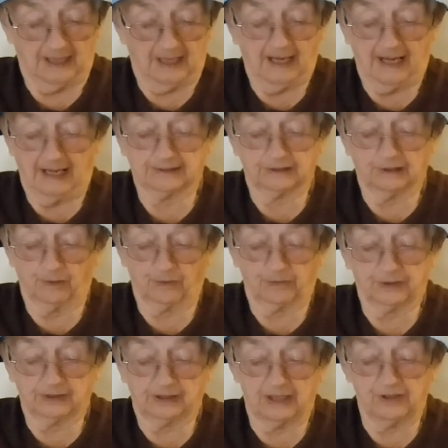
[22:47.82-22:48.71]
I told
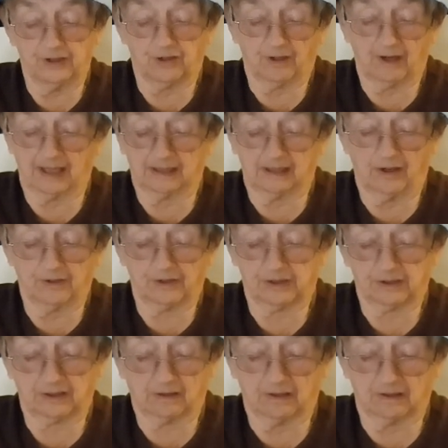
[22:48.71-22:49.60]
the teacher I
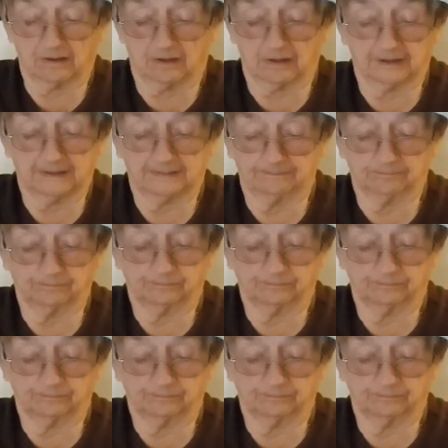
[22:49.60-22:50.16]
lost the card.